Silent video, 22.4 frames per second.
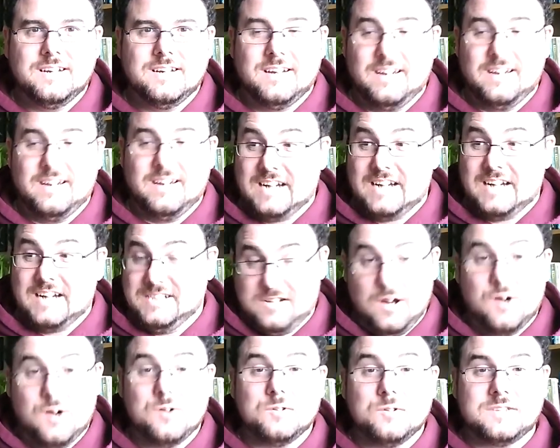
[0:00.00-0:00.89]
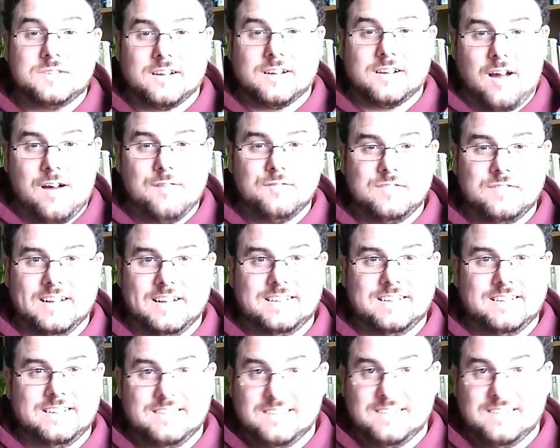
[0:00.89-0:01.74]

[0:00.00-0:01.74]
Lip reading: It actually goes to conflict.